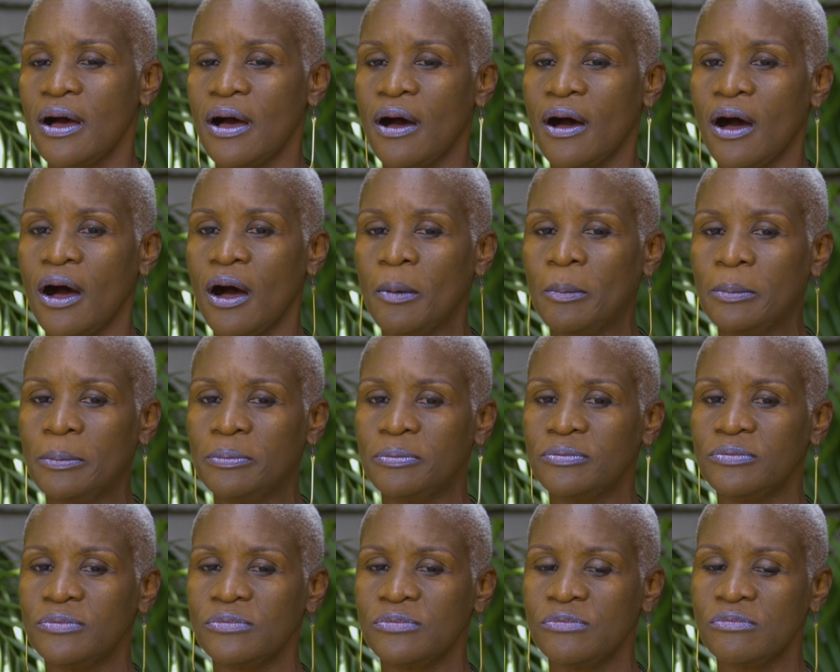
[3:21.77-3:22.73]
Um,
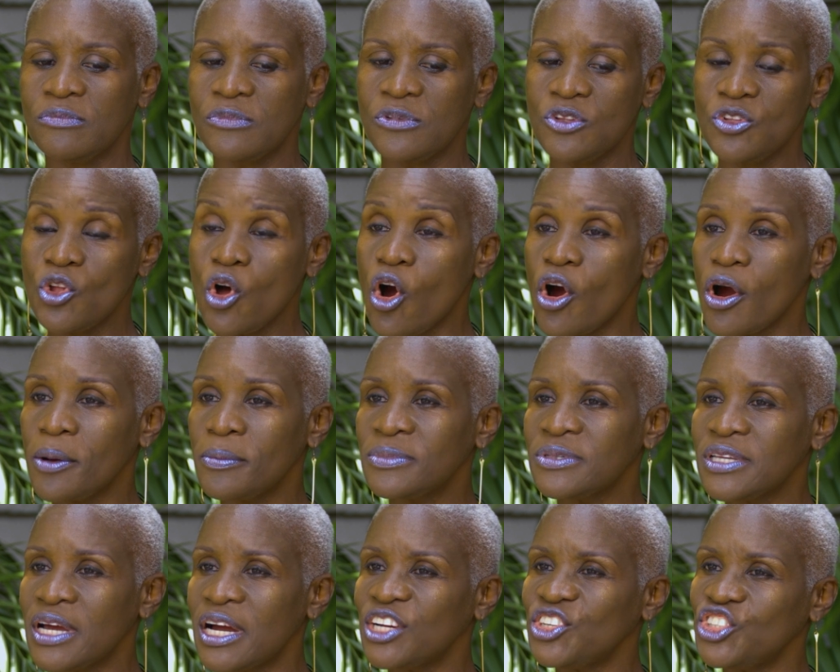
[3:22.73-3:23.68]

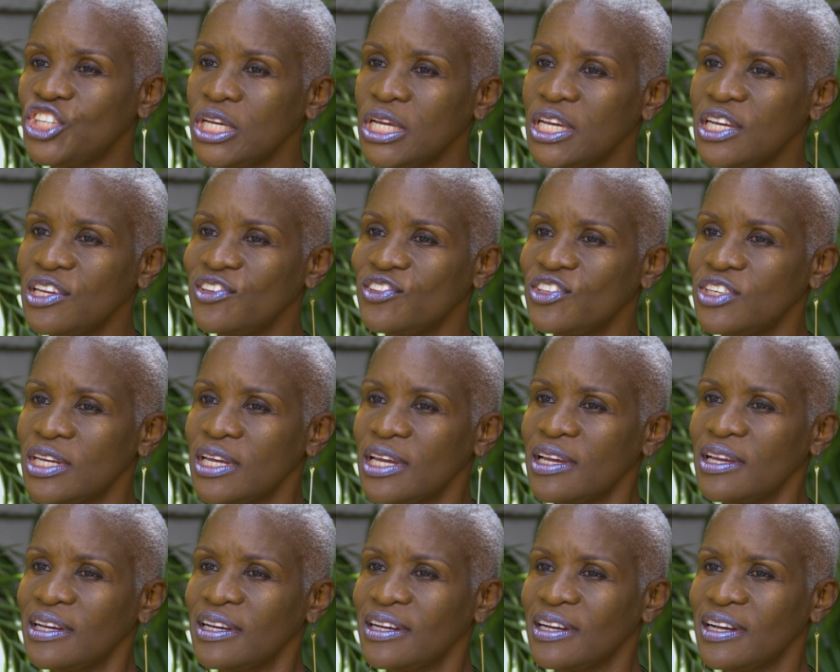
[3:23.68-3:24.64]
norms are
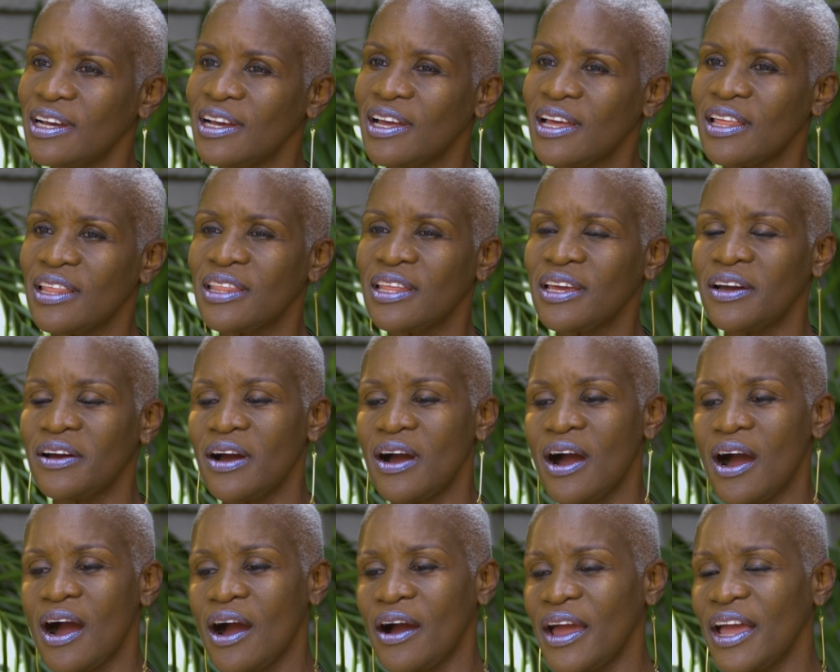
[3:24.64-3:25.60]
changing, there
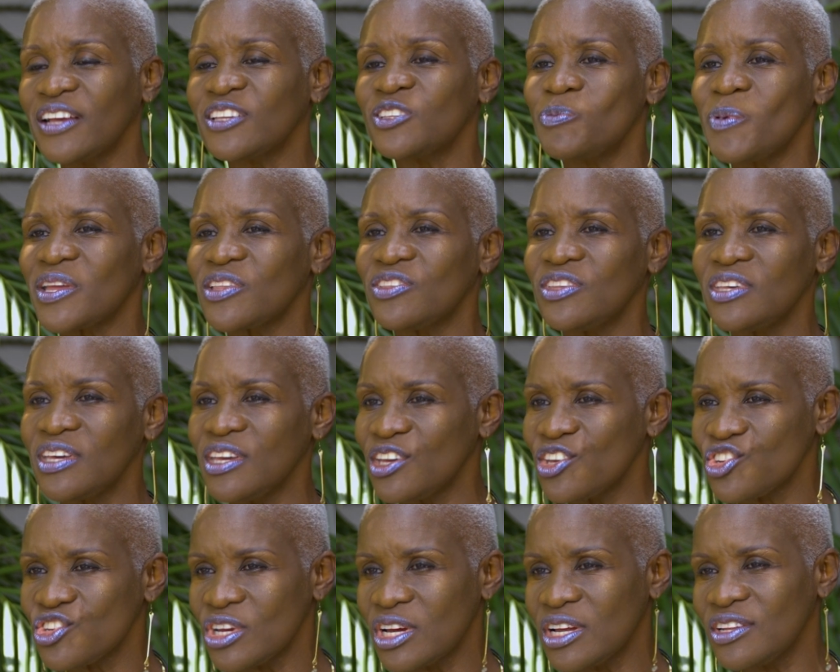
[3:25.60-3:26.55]
are
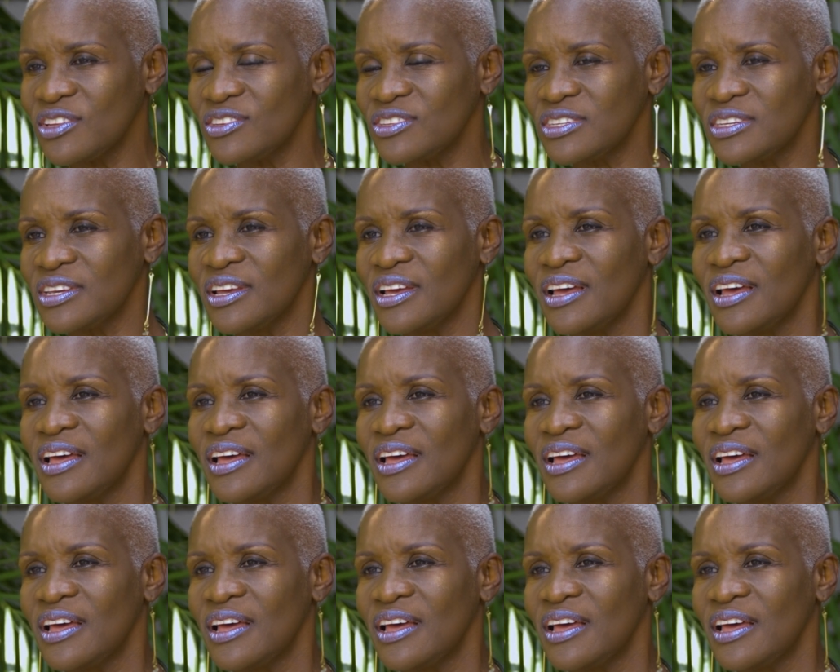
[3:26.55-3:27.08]
expectations,